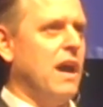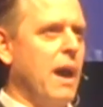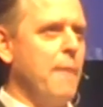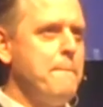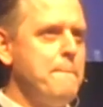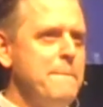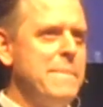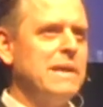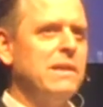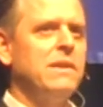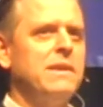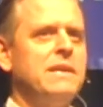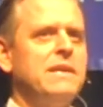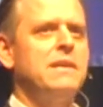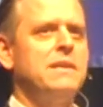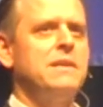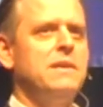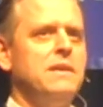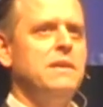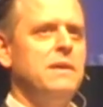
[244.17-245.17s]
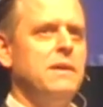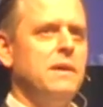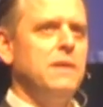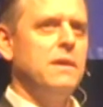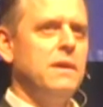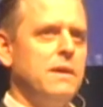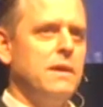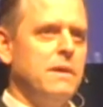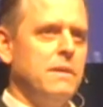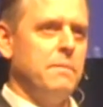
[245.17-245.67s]
1 million
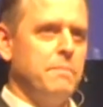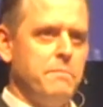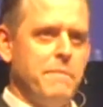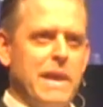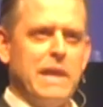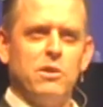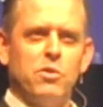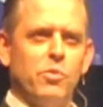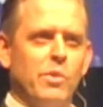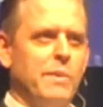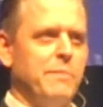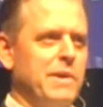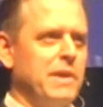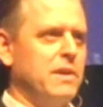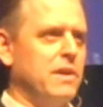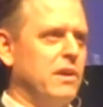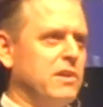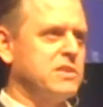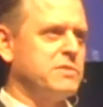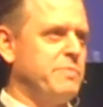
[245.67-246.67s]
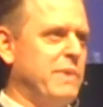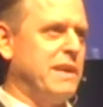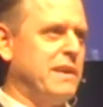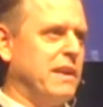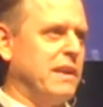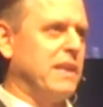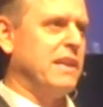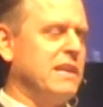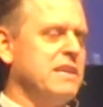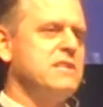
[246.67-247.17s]
men or women are
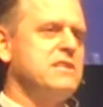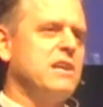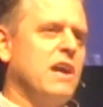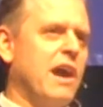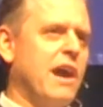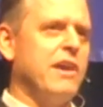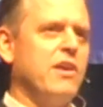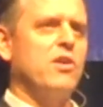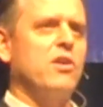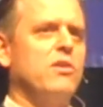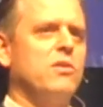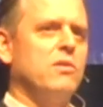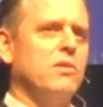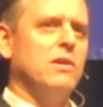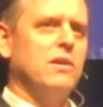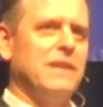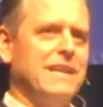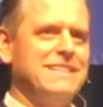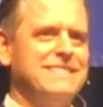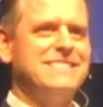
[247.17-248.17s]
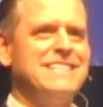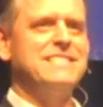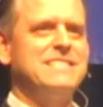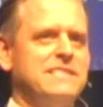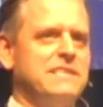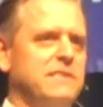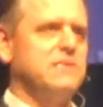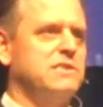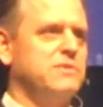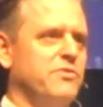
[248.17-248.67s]
spending an entire
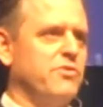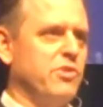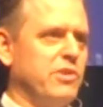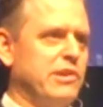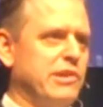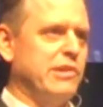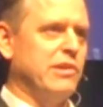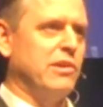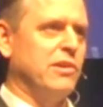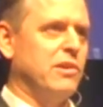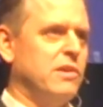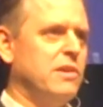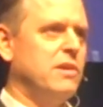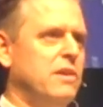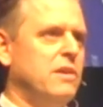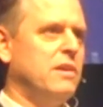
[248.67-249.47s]
existence for a year